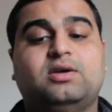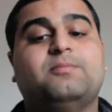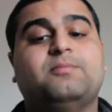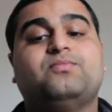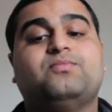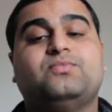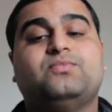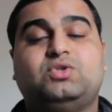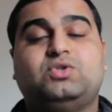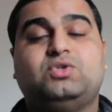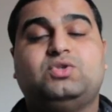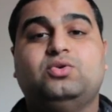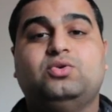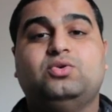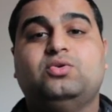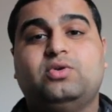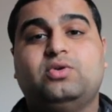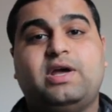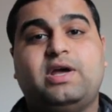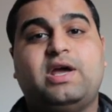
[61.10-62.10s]
Two
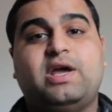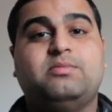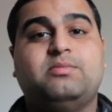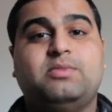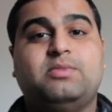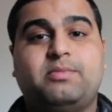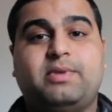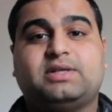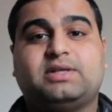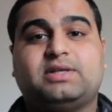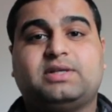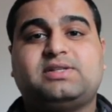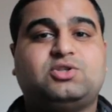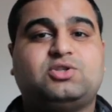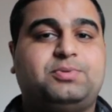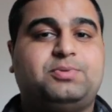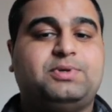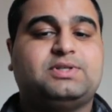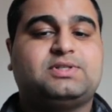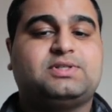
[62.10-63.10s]
enemy max
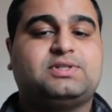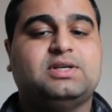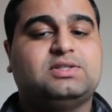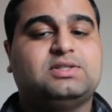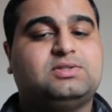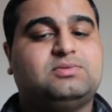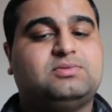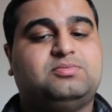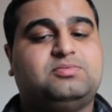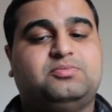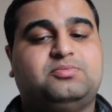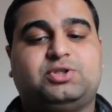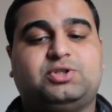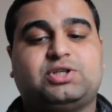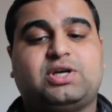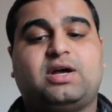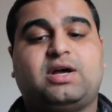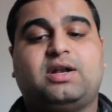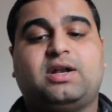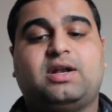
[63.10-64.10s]
HP skills, which
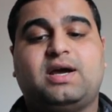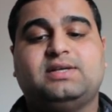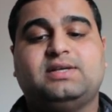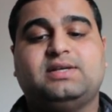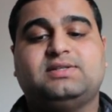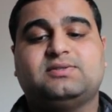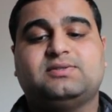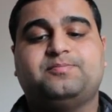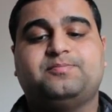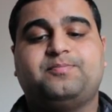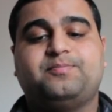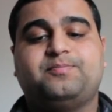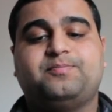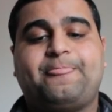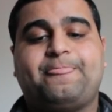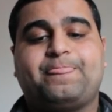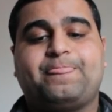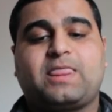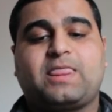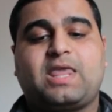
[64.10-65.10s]
are nice.
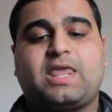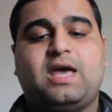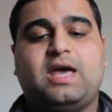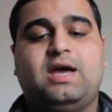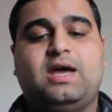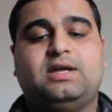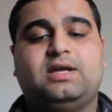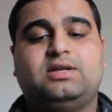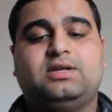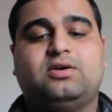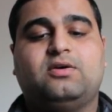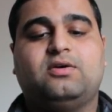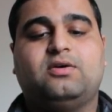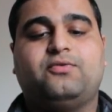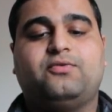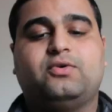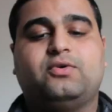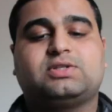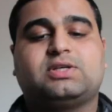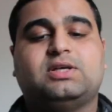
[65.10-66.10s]
And her
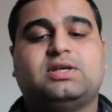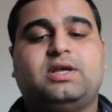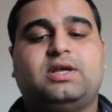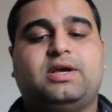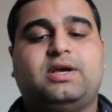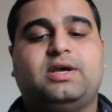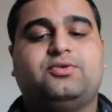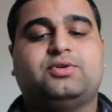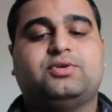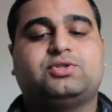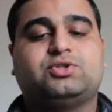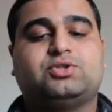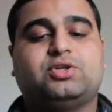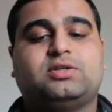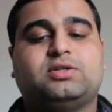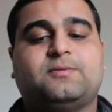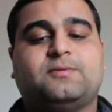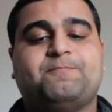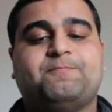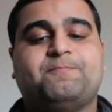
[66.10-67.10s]
first skill, Accurate Shot,
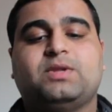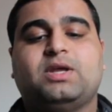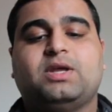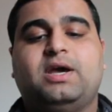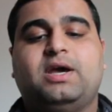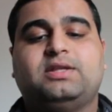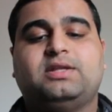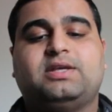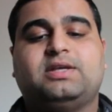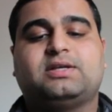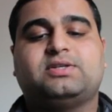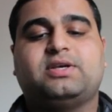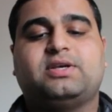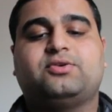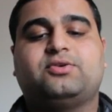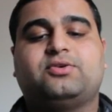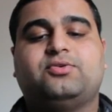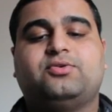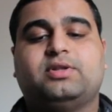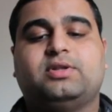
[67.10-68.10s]
attacks
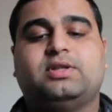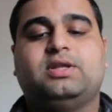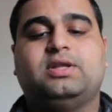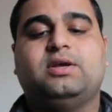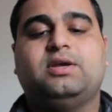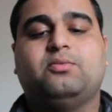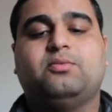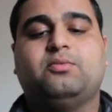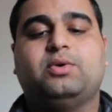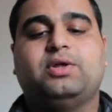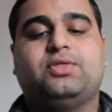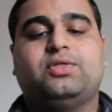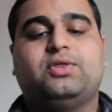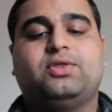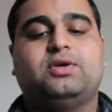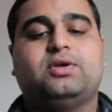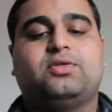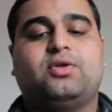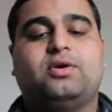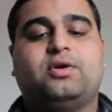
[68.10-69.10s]
accurately with a
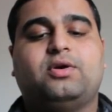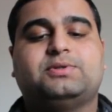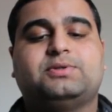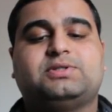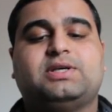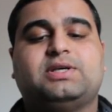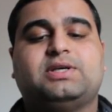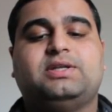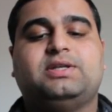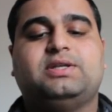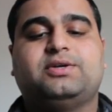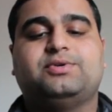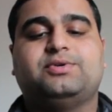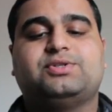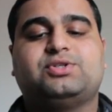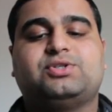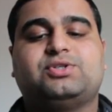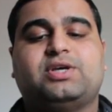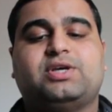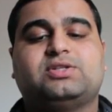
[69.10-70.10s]
30% increased
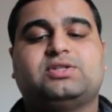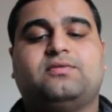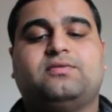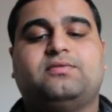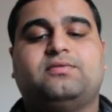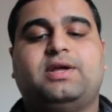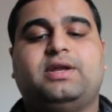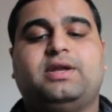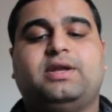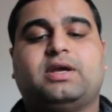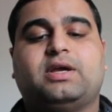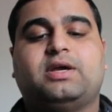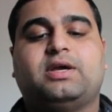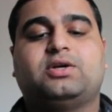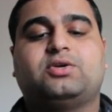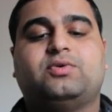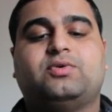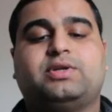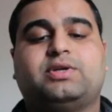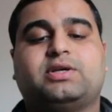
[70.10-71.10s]
chance of landing a
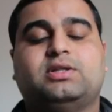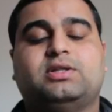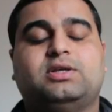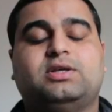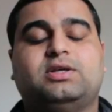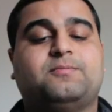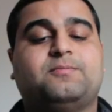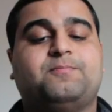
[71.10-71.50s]
critical hit.